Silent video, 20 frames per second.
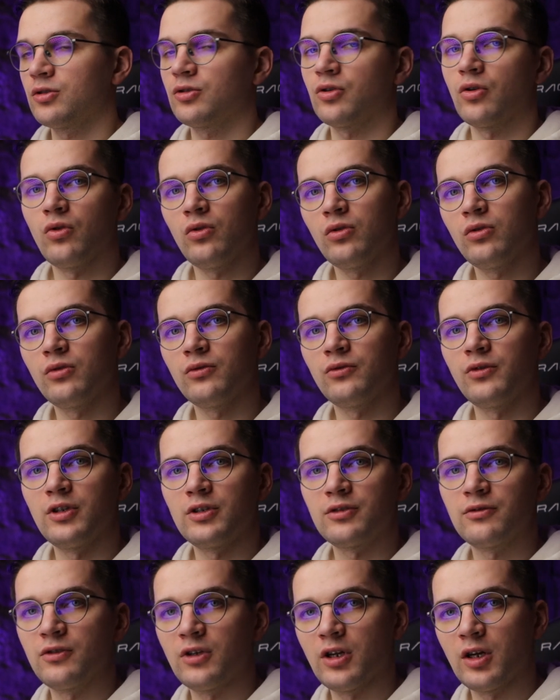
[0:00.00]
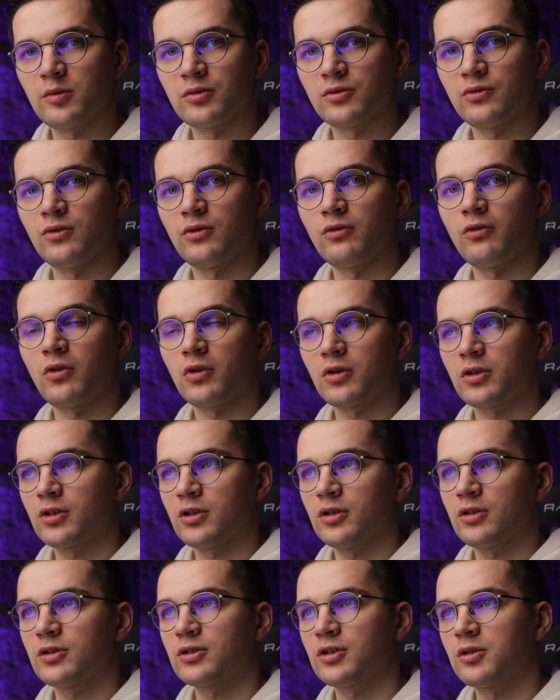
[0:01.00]
So all of these three apps will work
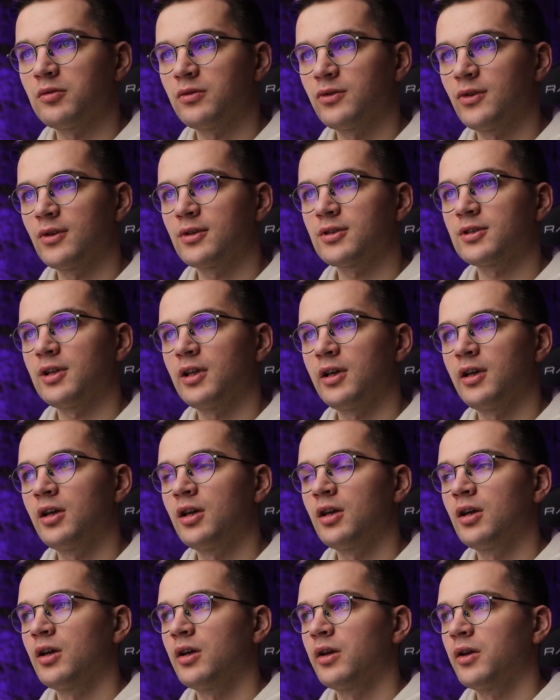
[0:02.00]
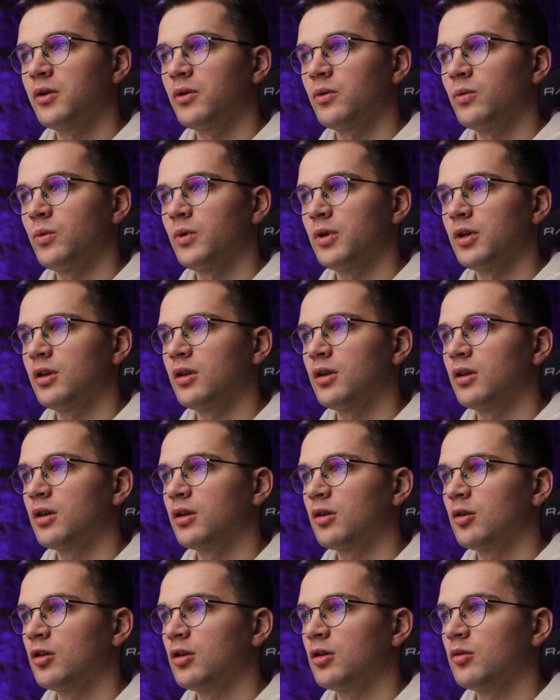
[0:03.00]
seamlessly
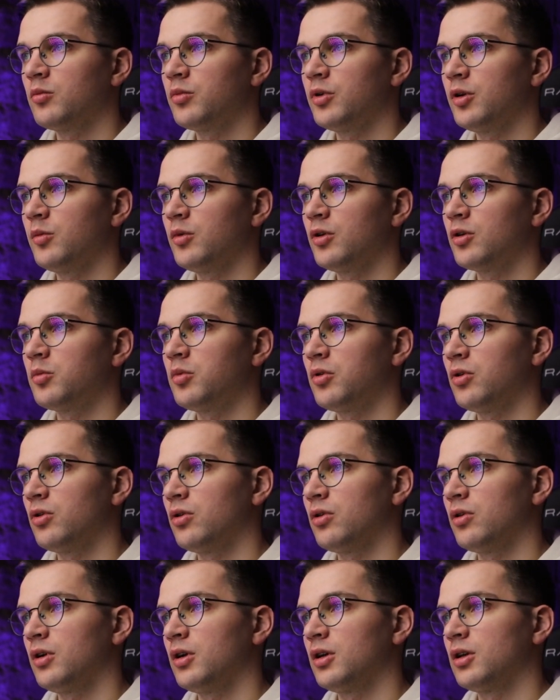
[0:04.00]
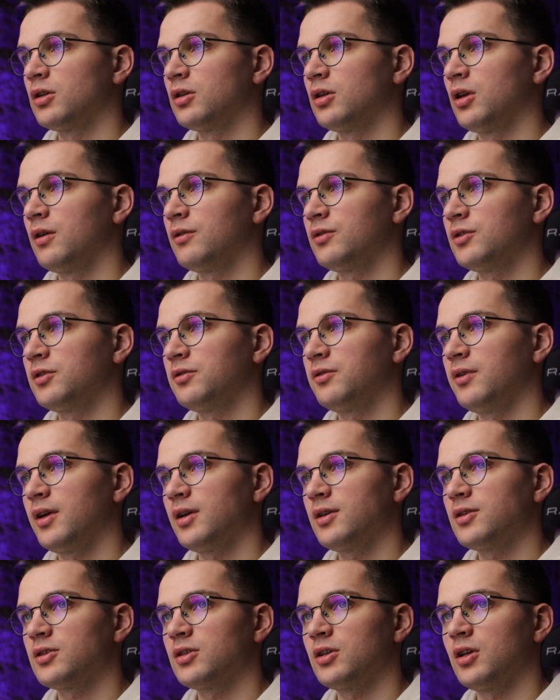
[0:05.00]
with Premiere Pro and After
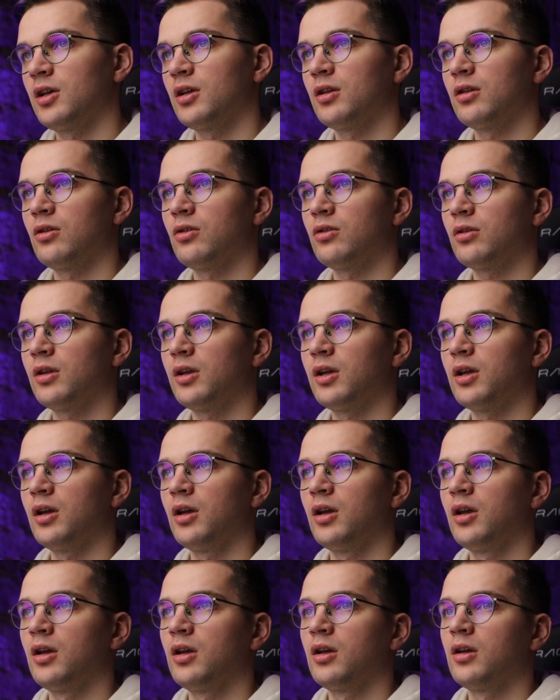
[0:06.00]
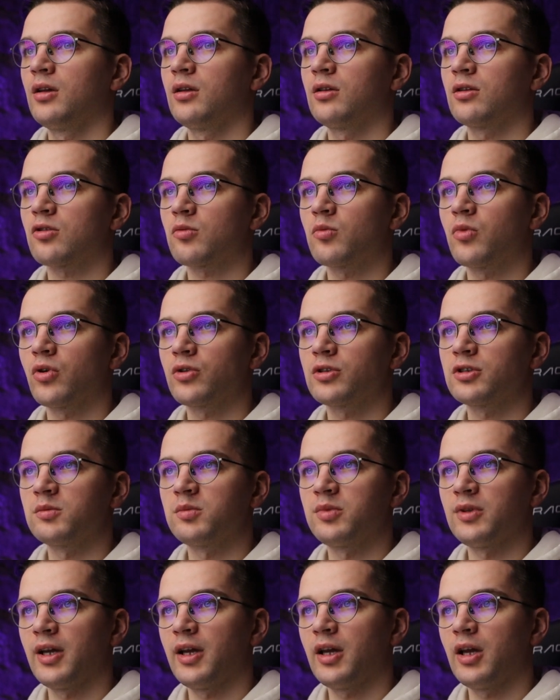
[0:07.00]
Effects, and only Dropbox
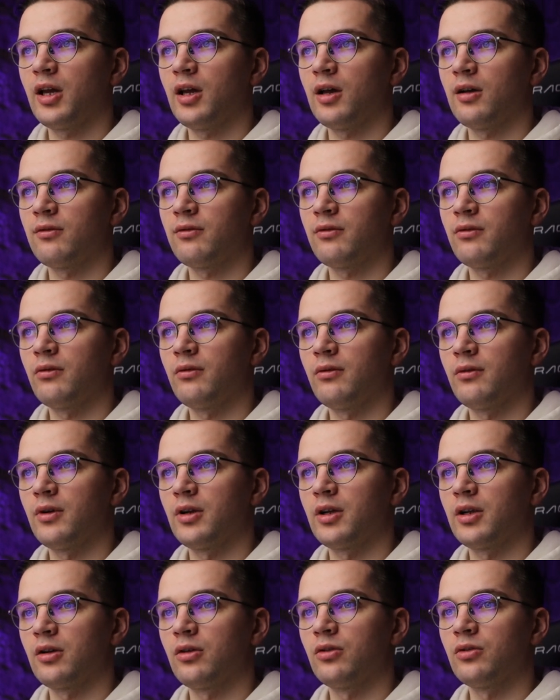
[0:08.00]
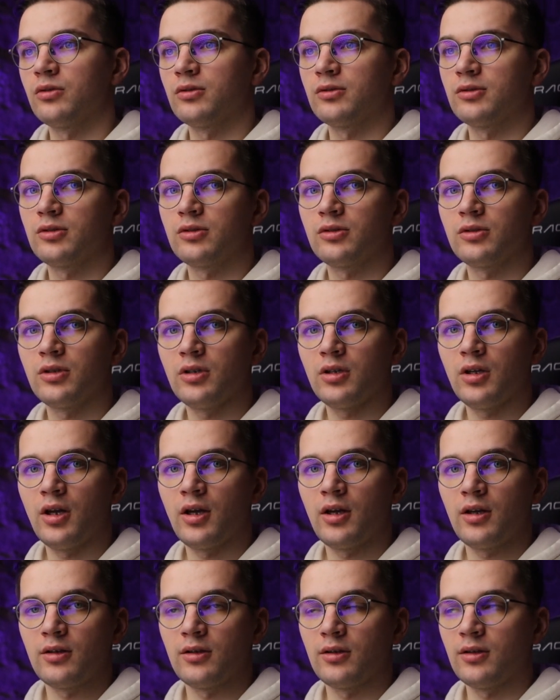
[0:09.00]
Replay have very good,
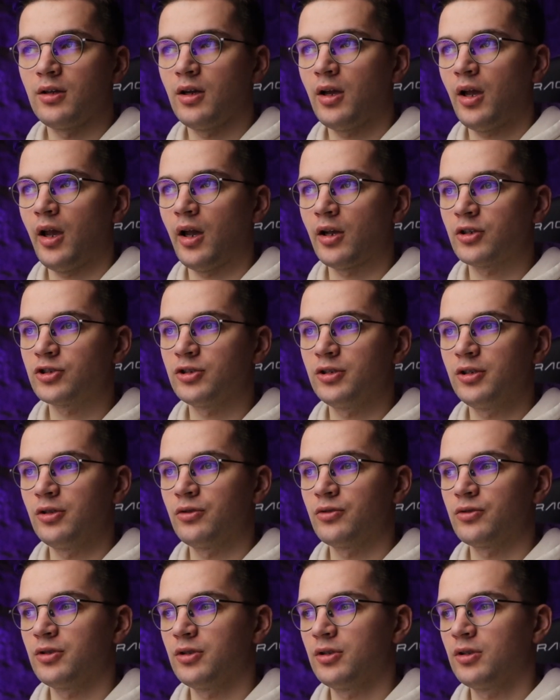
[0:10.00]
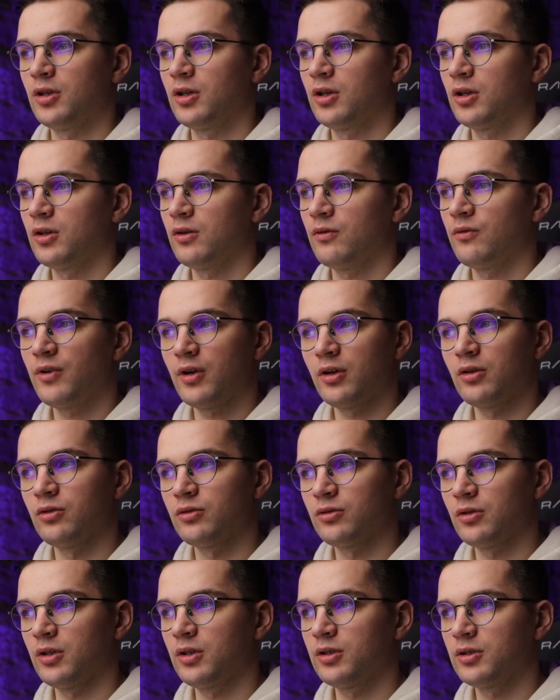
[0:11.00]
and I actually use it, very
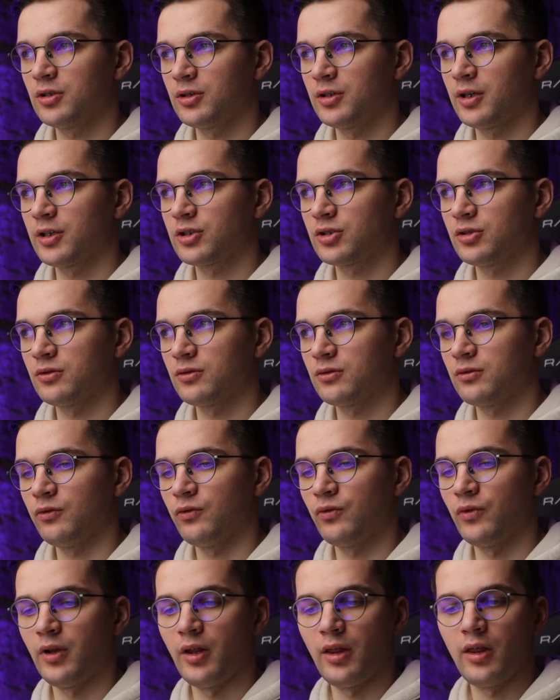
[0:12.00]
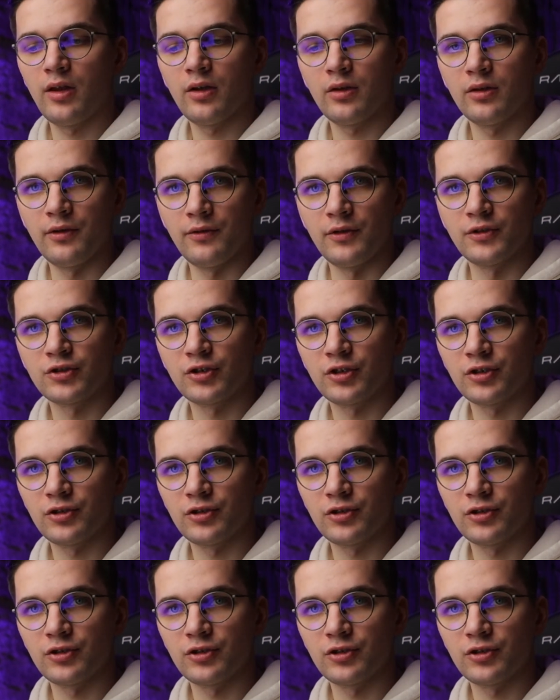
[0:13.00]
good integration with DaVinci